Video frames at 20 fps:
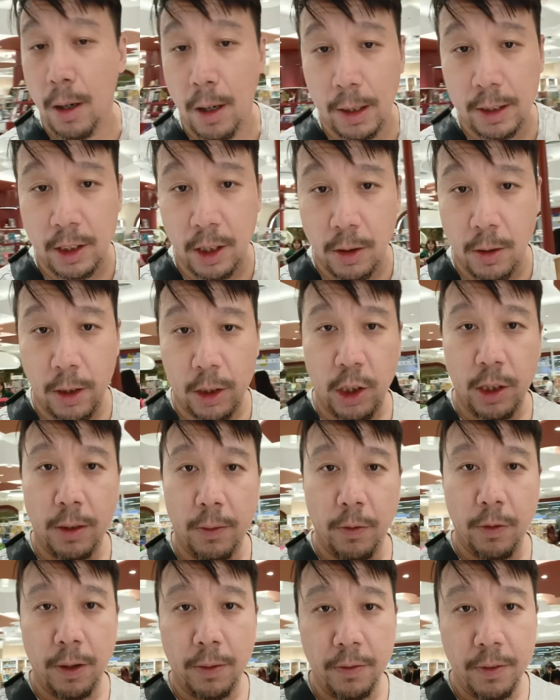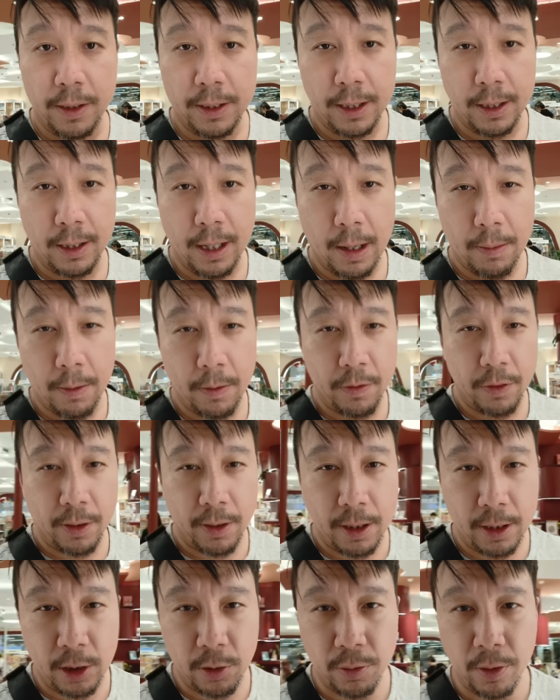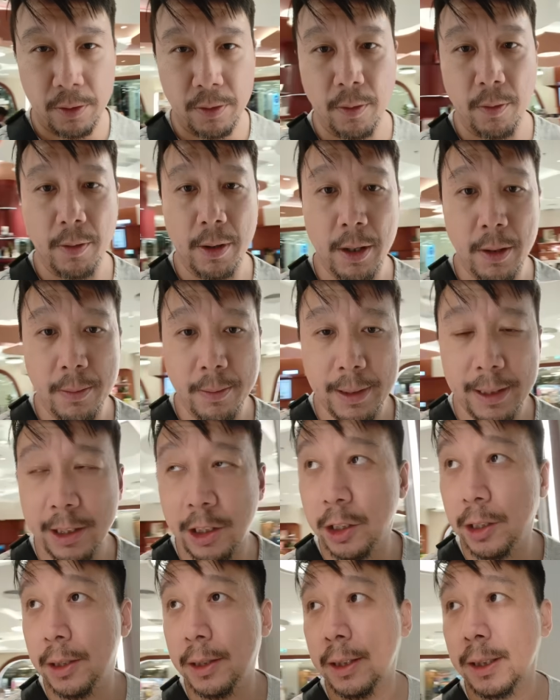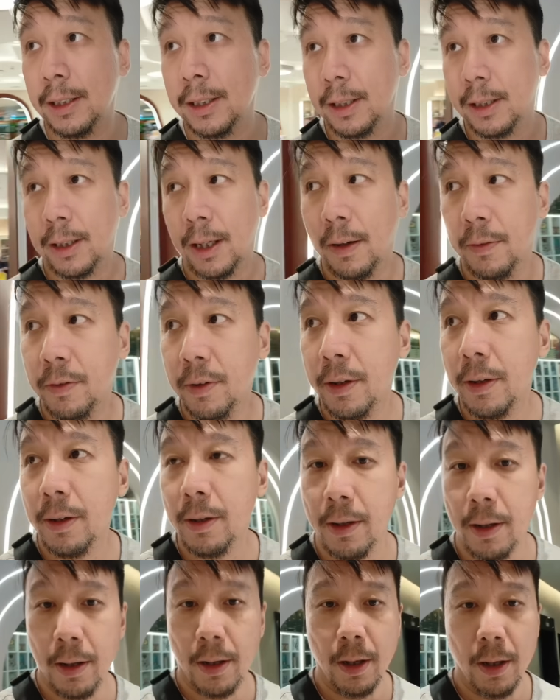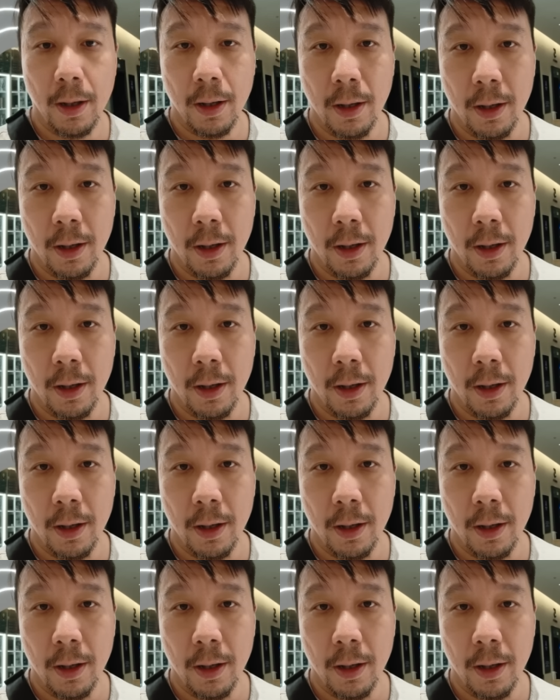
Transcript: And you can record selfie videos at 4K up to 60 FPS.